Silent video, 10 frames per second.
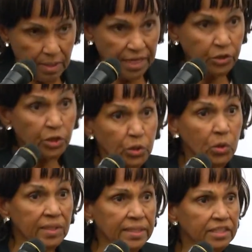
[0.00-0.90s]
As you know,
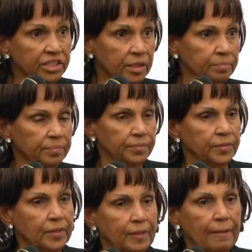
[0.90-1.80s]
leadership,
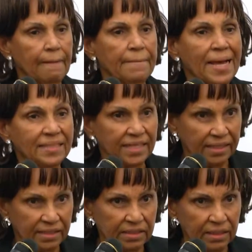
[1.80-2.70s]
as
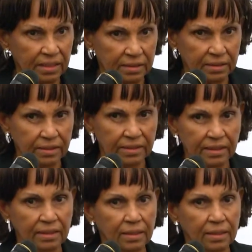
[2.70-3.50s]
I see it,